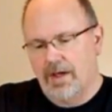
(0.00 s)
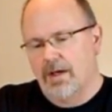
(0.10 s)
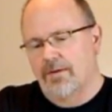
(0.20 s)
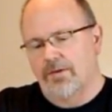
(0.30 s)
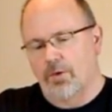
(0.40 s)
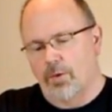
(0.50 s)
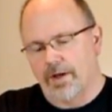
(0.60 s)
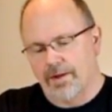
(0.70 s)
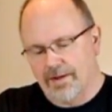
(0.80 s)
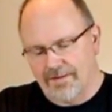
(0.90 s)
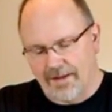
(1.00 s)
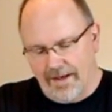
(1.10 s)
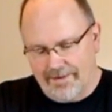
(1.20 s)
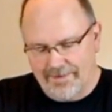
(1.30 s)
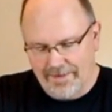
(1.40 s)
So one of these
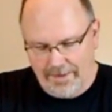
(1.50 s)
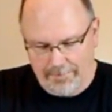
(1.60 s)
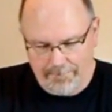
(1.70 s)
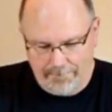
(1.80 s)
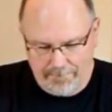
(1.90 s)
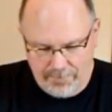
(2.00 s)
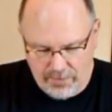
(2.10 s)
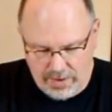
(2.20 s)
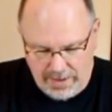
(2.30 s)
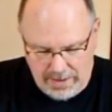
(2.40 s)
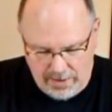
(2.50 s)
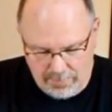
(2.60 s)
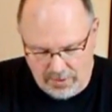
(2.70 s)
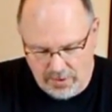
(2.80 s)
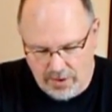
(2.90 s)
socks then, right now I'm
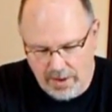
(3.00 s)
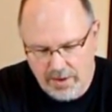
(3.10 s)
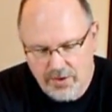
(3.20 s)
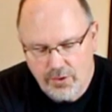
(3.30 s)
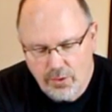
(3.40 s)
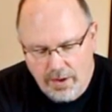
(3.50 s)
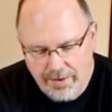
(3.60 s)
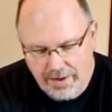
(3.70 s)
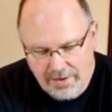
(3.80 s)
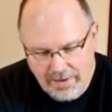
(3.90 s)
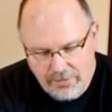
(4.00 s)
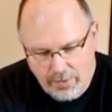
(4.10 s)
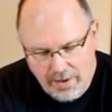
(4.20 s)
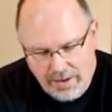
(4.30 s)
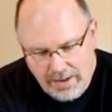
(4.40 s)
going to try a 2. I think that's what
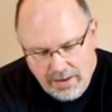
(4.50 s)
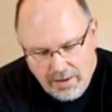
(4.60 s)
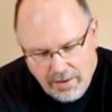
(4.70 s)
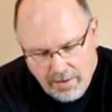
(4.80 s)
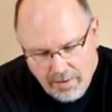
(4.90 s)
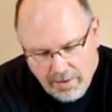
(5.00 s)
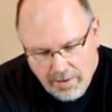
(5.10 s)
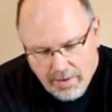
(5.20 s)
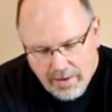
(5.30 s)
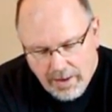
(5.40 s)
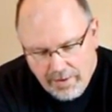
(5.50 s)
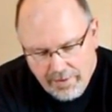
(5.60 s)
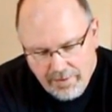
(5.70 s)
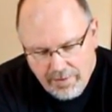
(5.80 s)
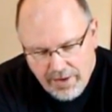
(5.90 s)
I need.
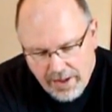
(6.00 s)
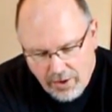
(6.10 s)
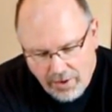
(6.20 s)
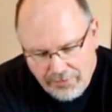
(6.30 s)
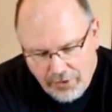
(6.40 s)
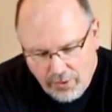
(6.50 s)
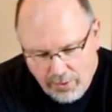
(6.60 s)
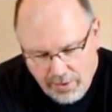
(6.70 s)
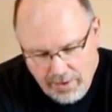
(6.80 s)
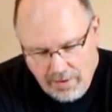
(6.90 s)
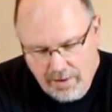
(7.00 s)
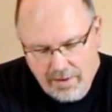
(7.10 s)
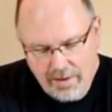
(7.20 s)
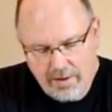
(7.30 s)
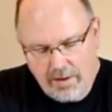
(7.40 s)
And then also
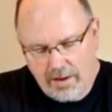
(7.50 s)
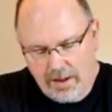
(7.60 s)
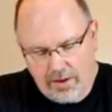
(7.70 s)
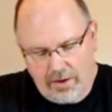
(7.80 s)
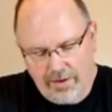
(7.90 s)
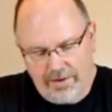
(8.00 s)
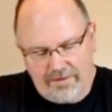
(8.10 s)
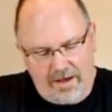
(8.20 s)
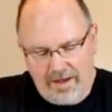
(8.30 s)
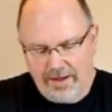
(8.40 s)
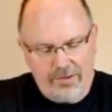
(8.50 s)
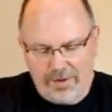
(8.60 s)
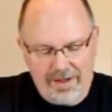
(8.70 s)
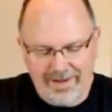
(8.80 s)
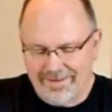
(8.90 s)
you get all this on and you
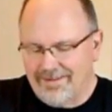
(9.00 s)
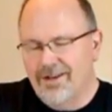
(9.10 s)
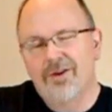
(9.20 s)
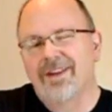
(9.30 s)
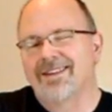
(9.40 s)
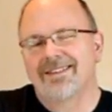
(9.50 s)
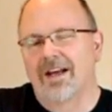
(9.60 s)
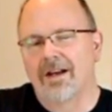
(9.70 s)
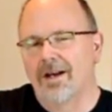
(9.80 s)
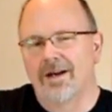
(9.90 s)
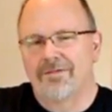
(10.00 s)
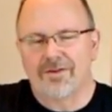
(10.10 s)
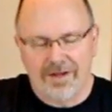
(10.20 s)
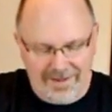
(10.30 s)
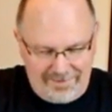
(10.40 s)
realize, no, that's not enough, or
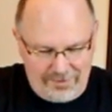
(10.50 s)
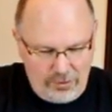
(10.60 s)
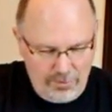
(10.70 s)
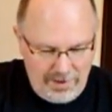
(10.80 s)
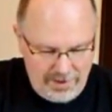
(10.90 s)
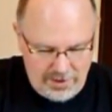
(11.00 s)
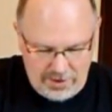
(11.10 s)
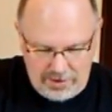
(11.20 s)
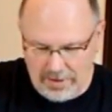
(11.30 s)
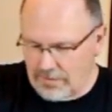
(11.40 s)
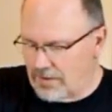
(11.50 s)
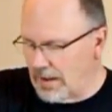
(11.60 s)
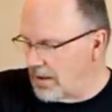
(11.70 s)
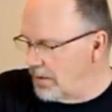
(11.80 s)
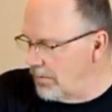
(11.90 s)
that's too much, and you have to
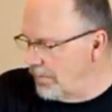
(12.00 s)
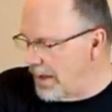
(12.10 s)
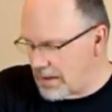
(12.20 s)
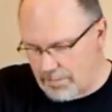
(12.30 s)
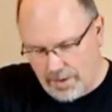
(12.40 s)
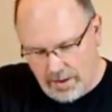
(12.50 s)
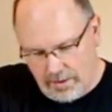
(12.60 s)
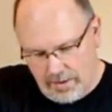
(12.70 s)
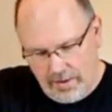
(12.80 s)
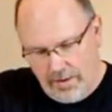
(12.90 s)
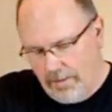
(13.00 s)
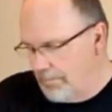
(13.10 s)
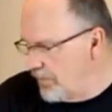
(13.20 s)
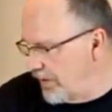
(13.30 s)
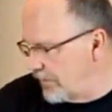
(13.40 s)
take it back apart
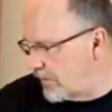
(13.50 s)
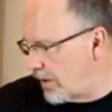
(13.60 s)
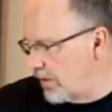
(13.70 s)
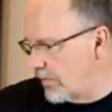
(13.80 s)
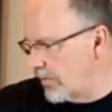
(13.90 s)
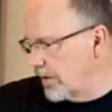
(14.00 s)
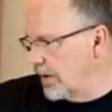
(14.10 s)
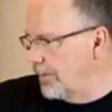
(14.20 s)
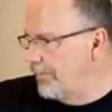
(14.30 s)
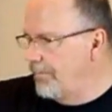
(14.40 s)
and start over again.